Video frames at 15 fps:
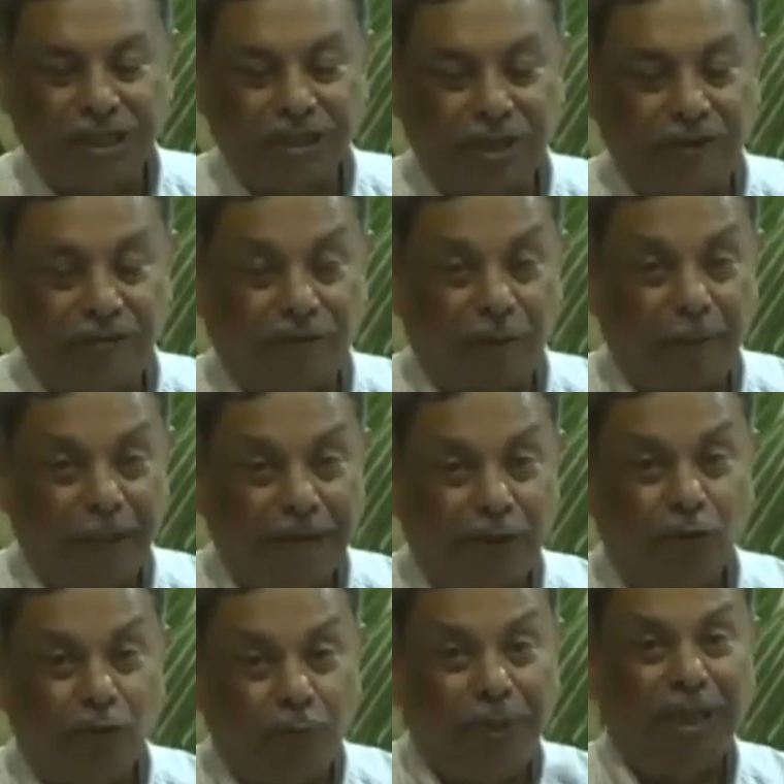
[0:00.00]
causation
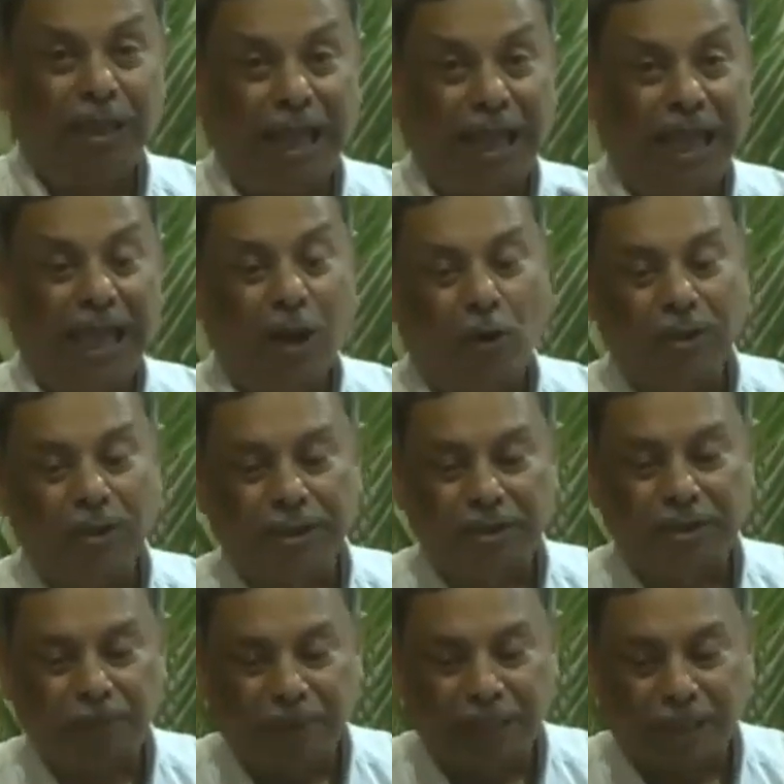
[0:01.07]
from A to B.
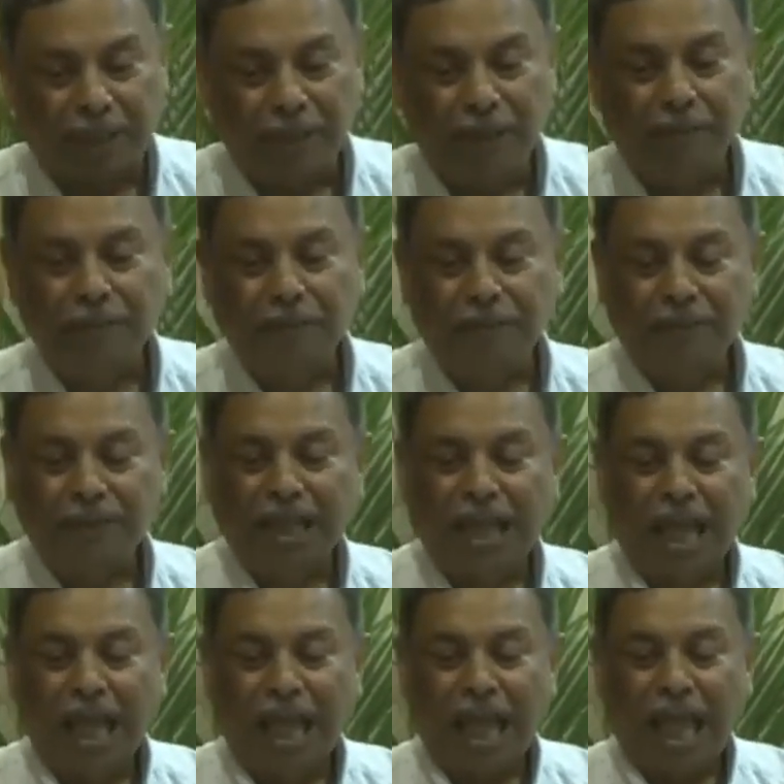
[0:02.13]
A causes B.
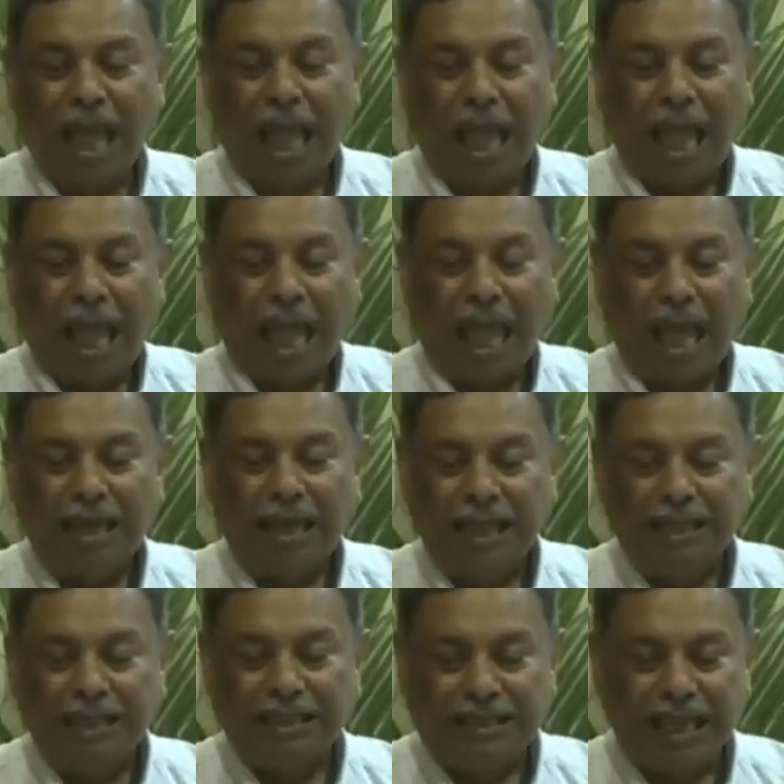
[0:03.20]

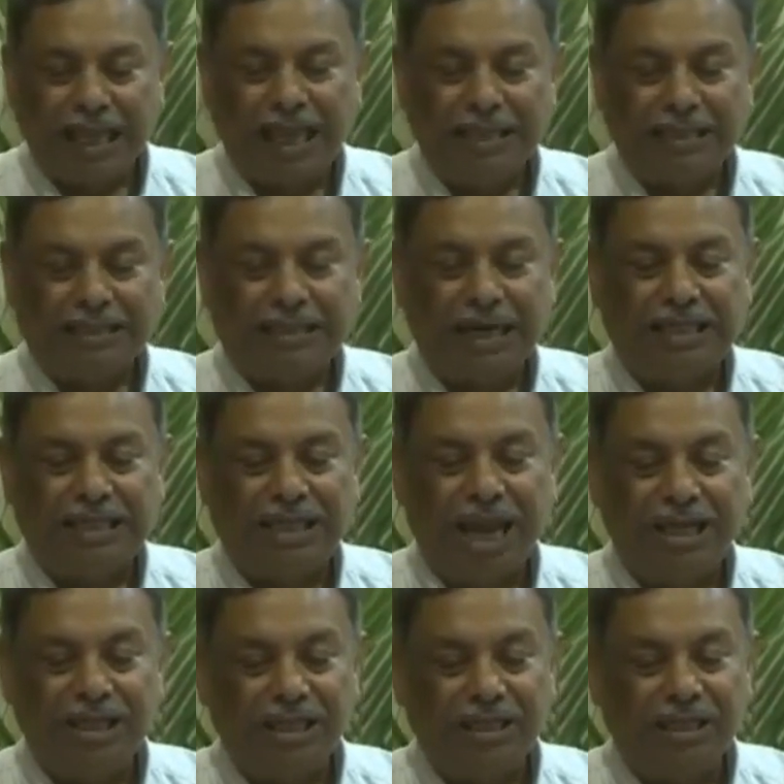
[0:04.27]
And in the sense that
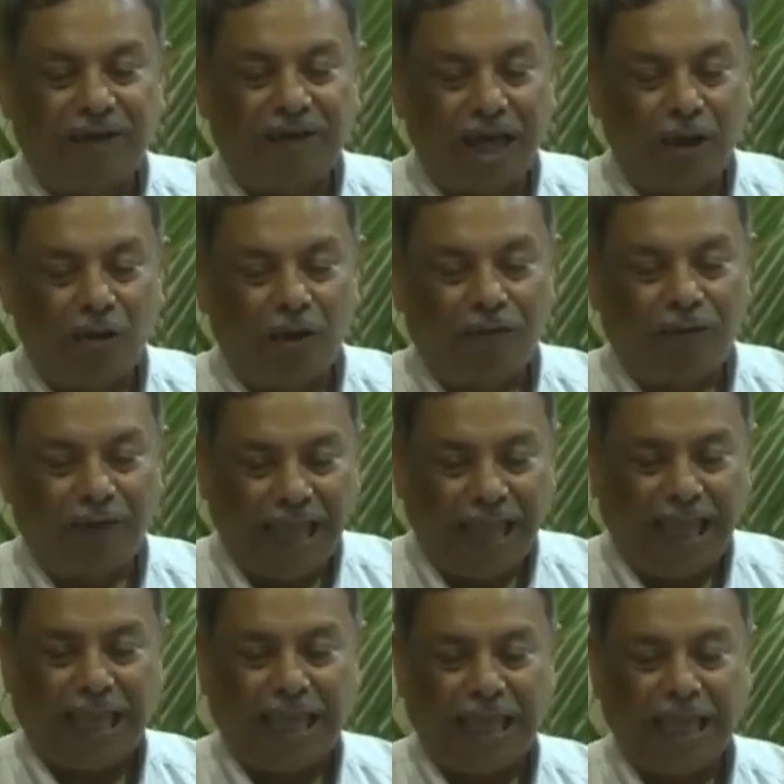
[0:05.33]
changing the value
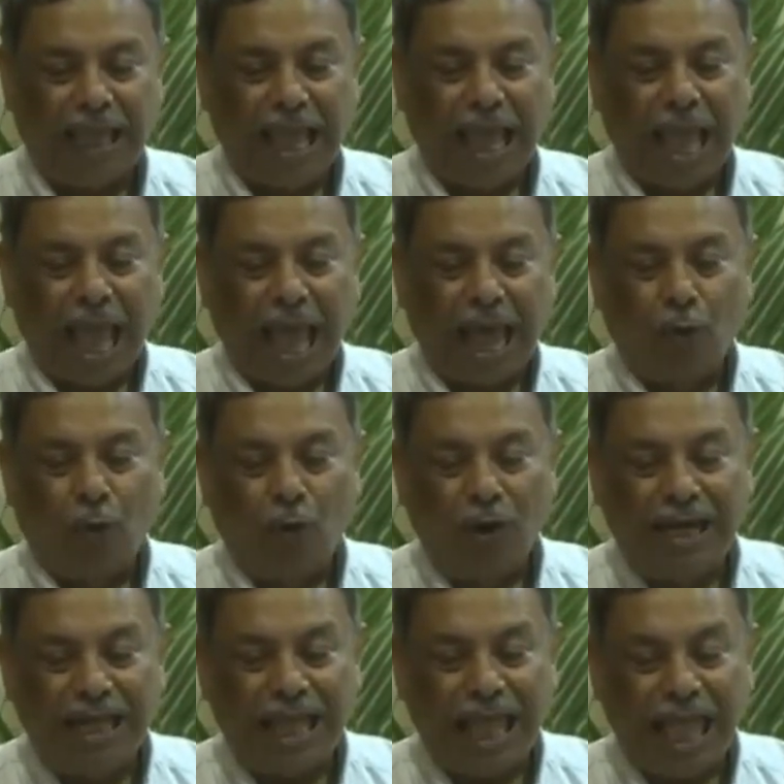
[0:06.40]
of A
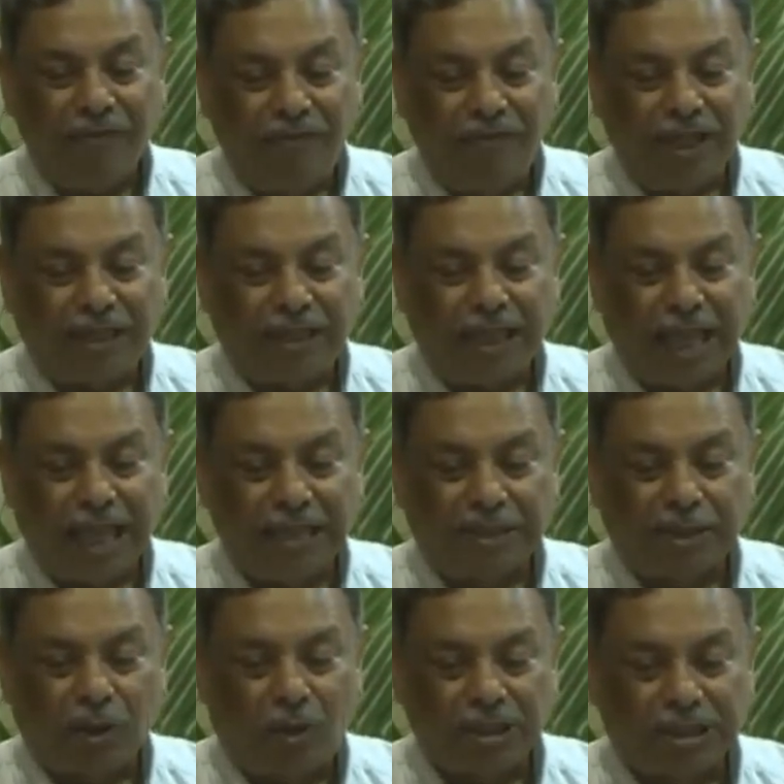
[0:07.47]
and holding
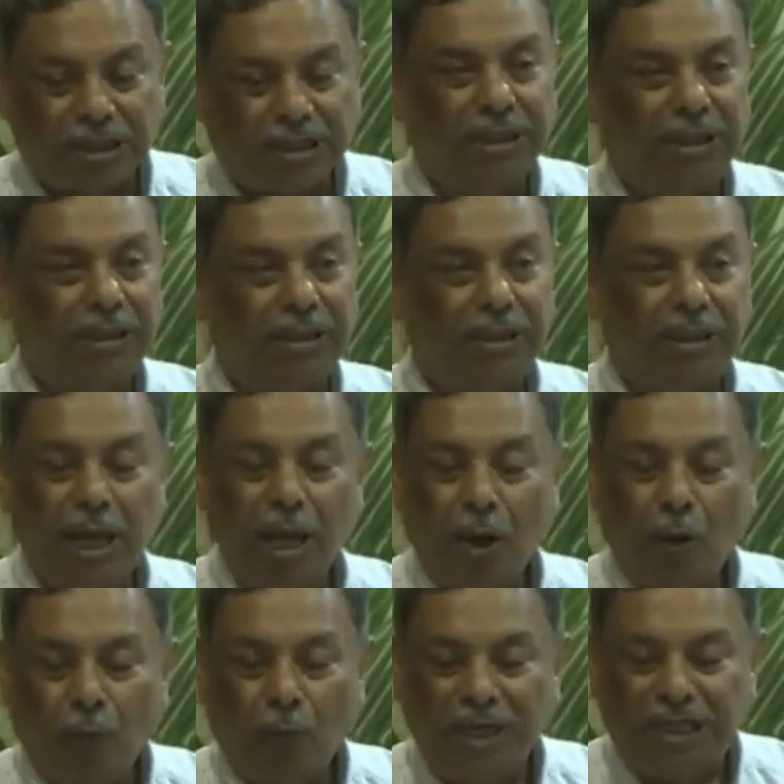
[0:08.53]
everything else
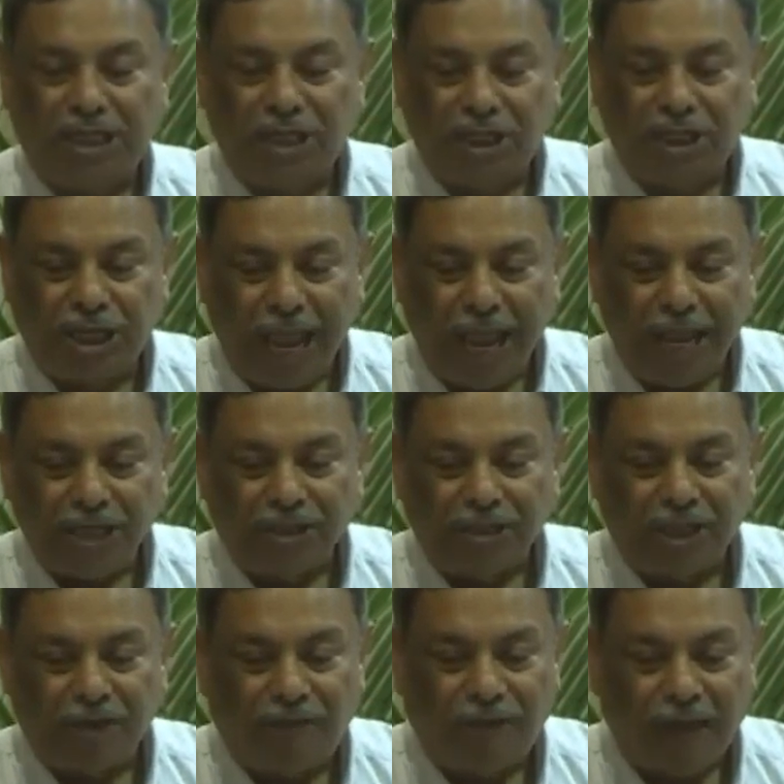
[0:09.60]
constant will
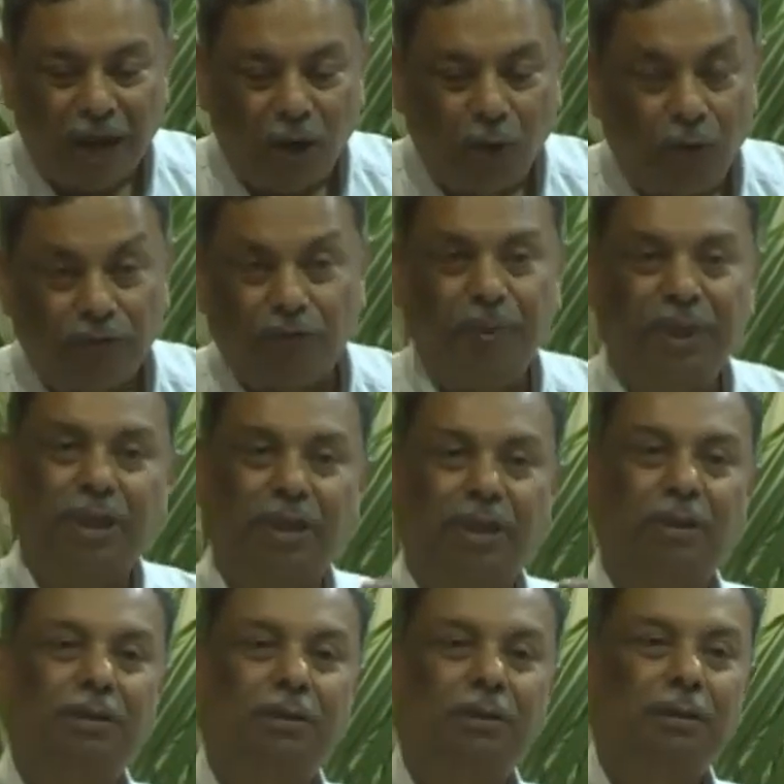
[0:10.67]
change the value
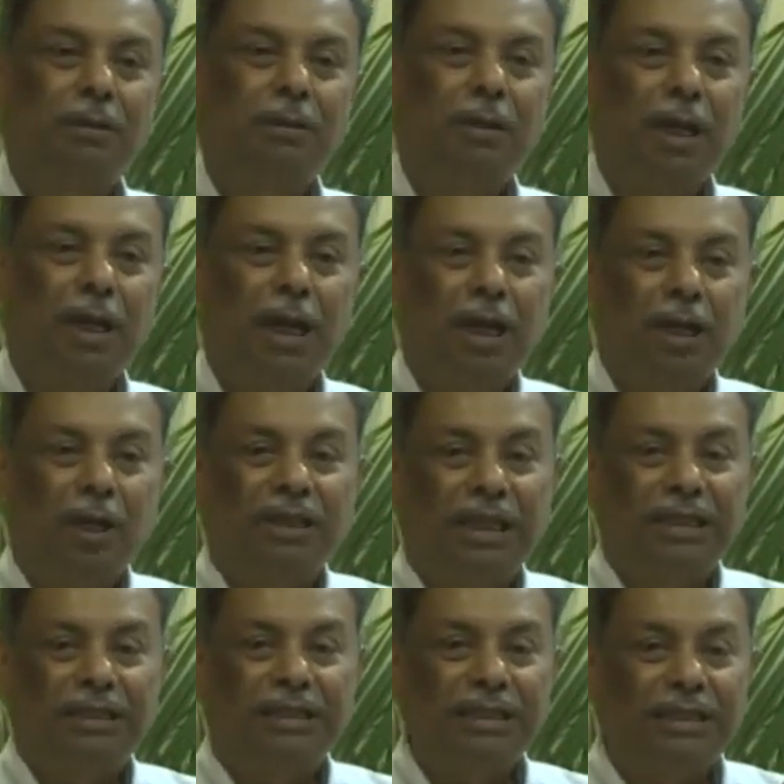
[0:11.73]
of B.
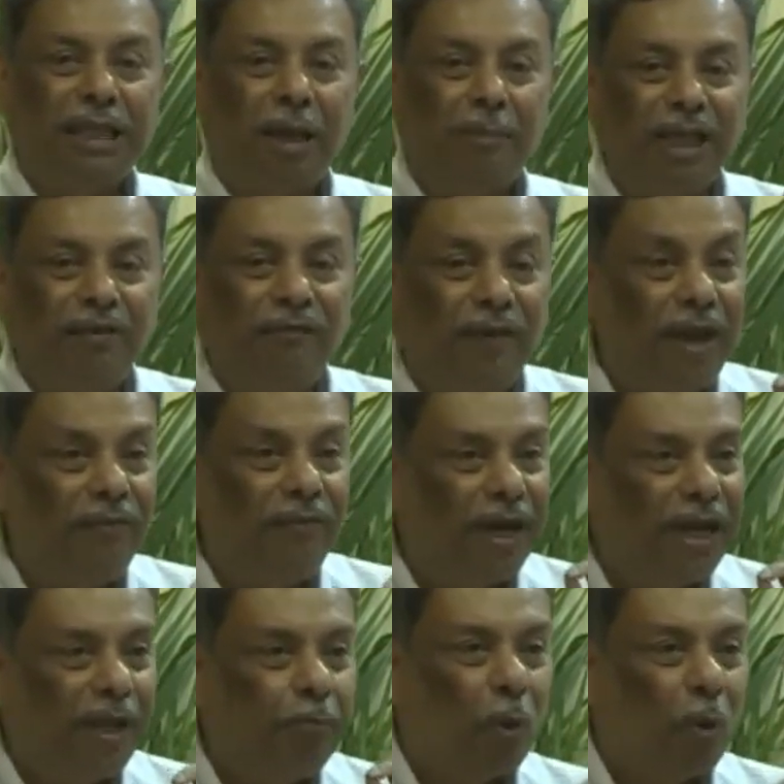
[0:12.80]
Now, this is something
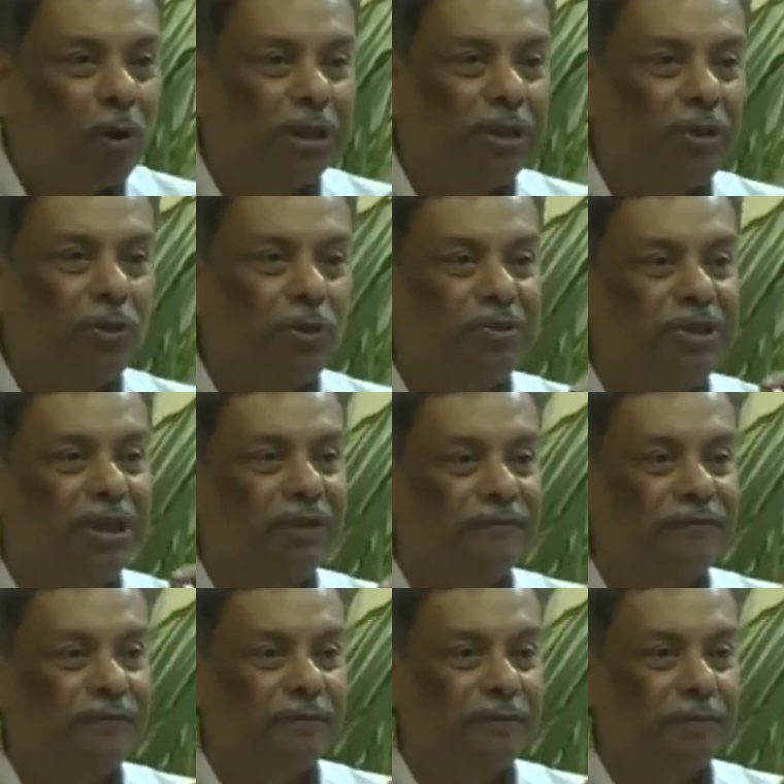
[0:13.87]
very, very important to
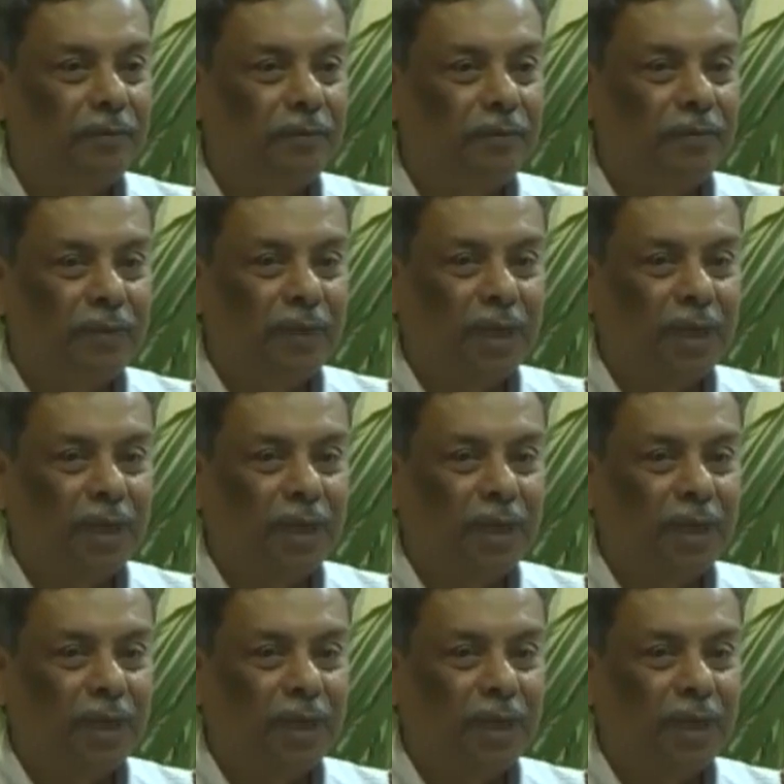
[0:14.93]
observe